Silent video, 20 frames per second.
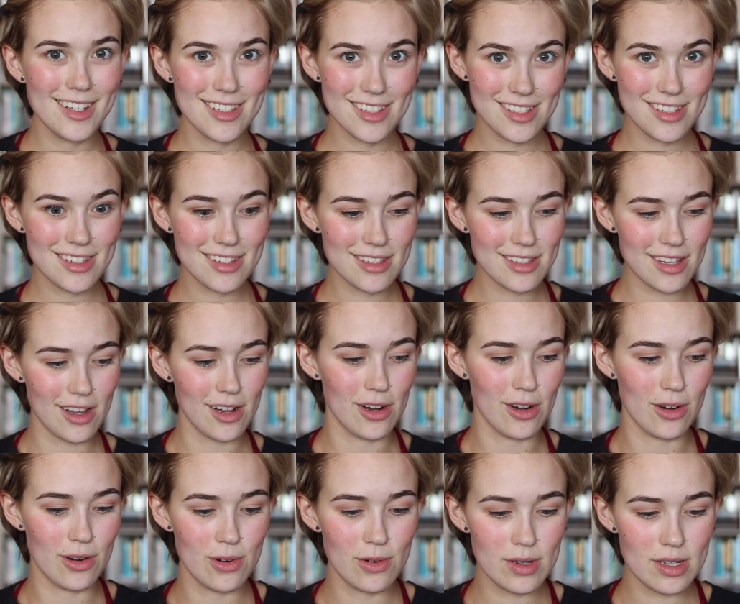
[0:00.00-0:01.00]

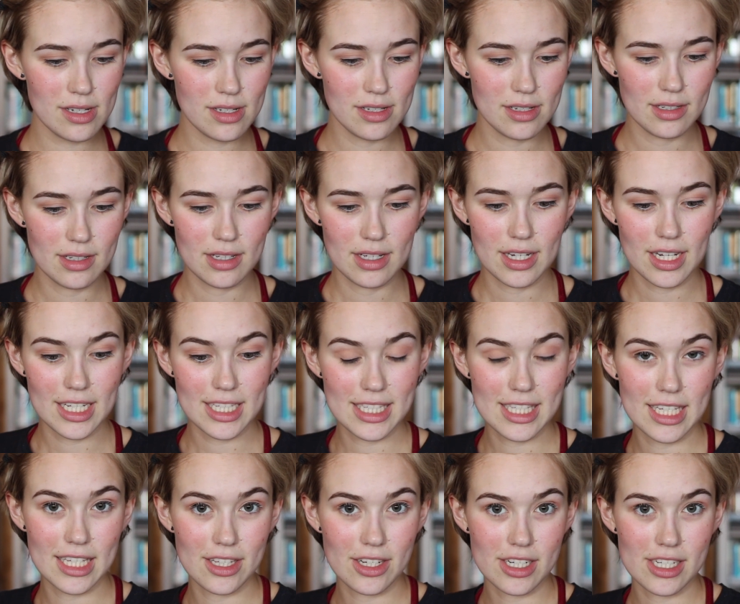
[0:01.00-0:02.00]
So
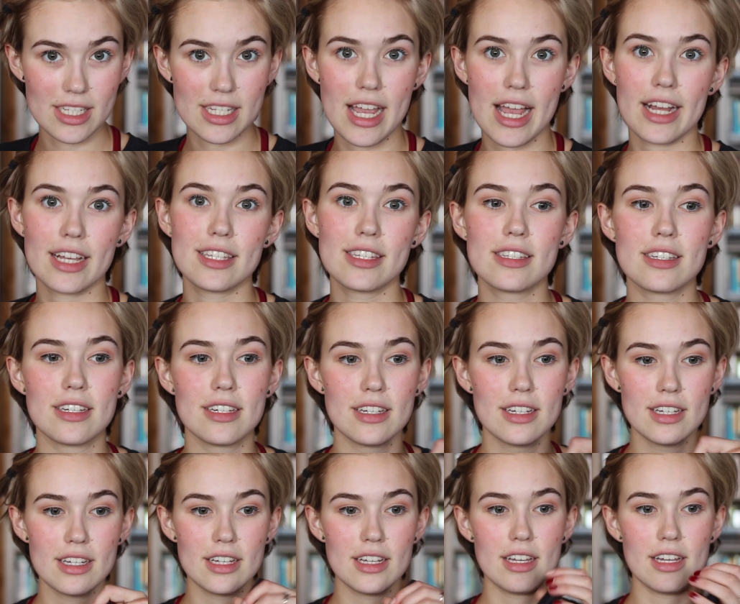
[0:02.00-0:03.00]
concealer is next.
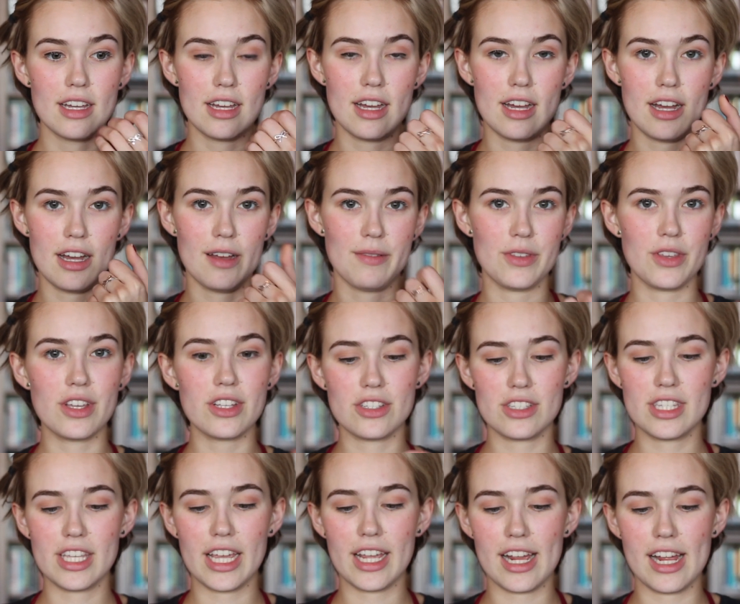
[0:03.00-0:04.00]
You can
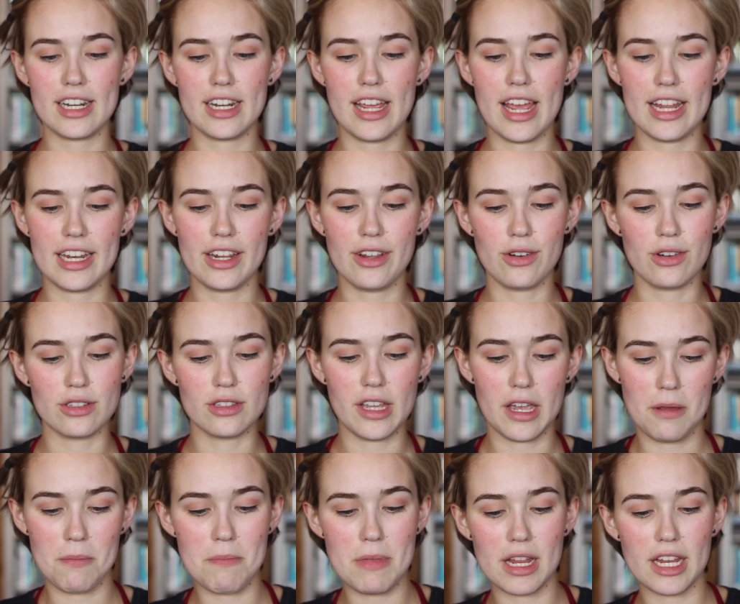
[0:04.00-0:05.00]
just take kind of any old
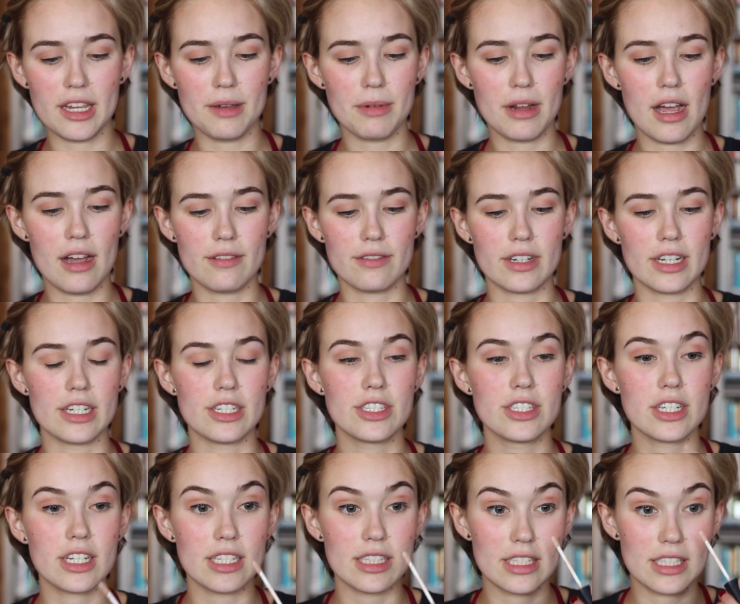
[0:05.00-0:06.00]
like medium
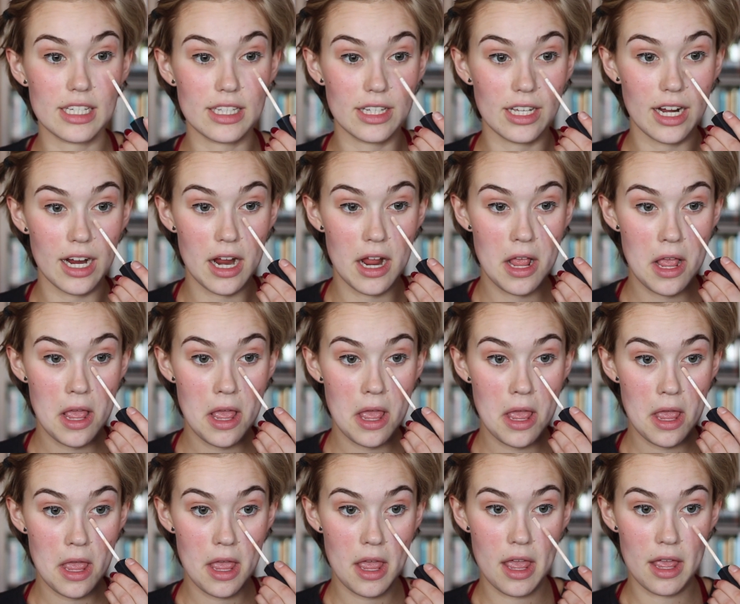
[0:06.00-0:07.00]
coverage concealer
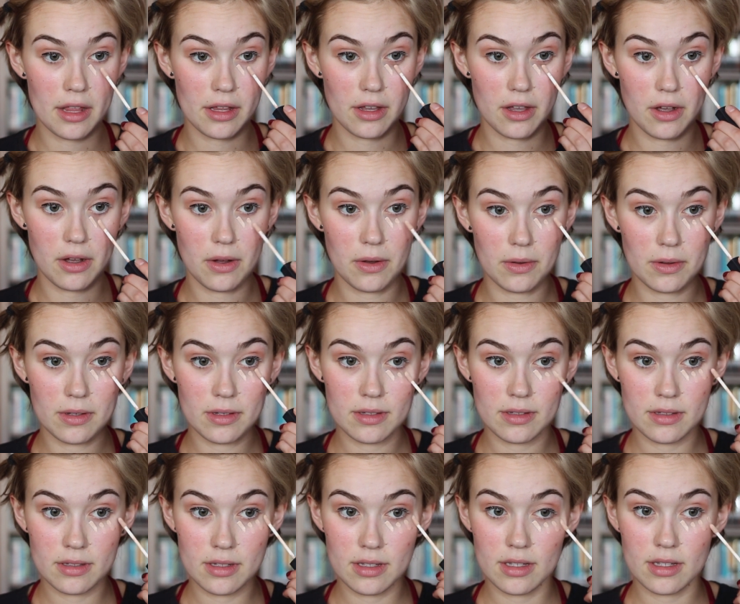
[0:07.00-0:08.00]
and go
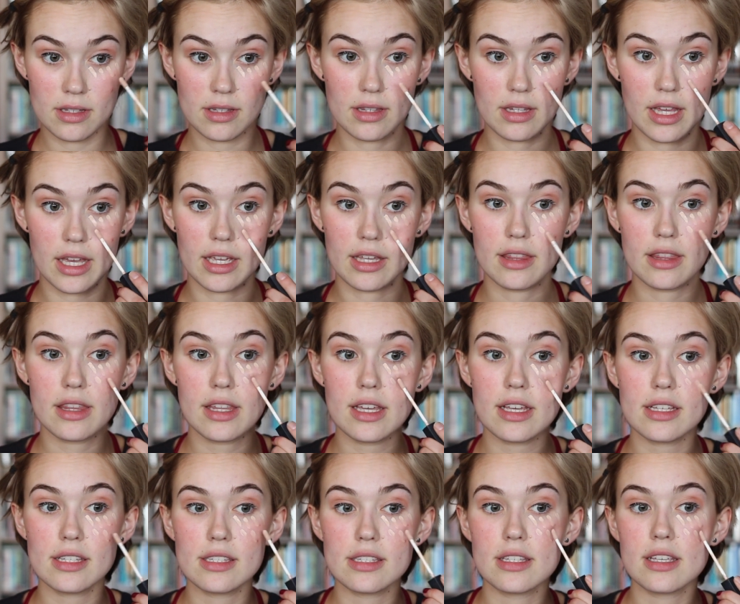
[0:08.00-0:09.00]
like
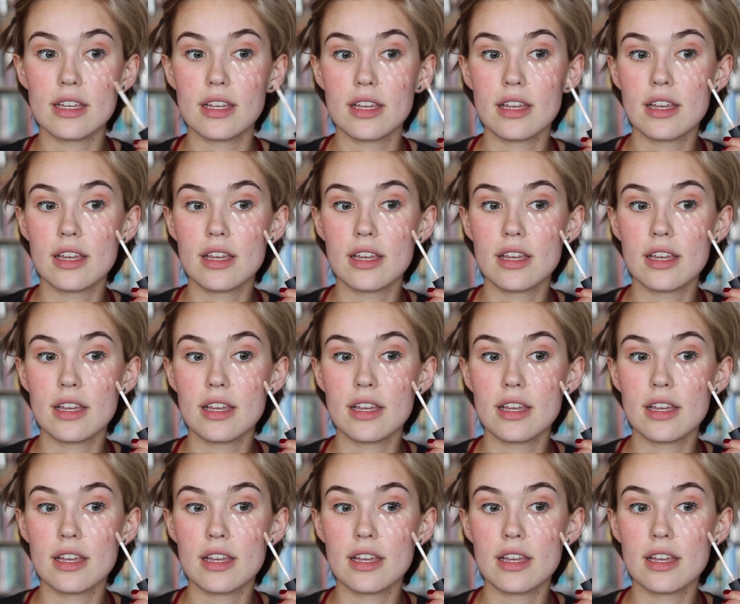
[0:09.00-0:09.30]
this